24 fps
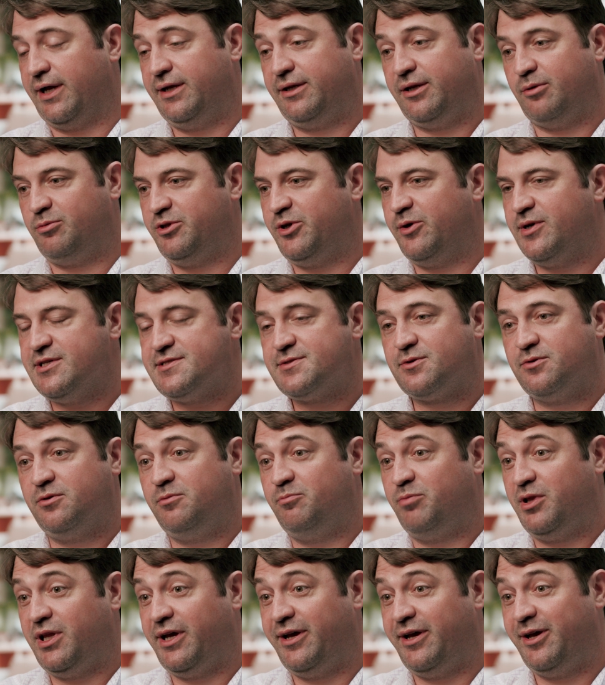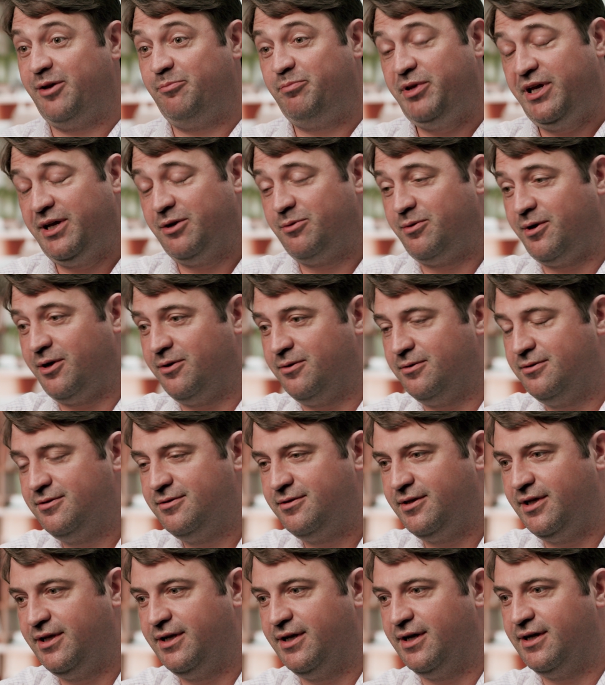AWS couldn't play a bigger role
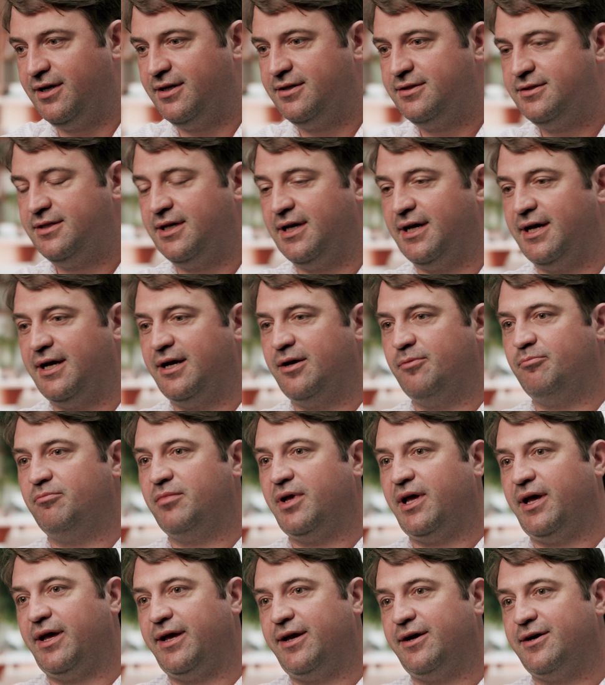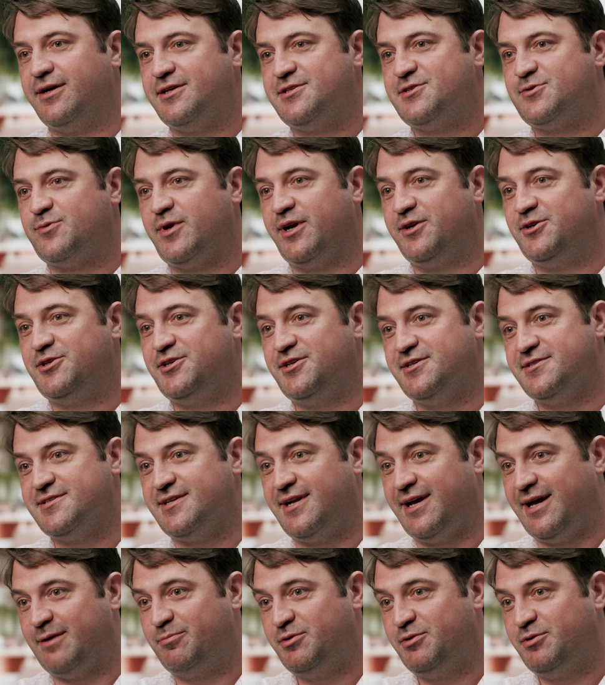in our AI strategy as it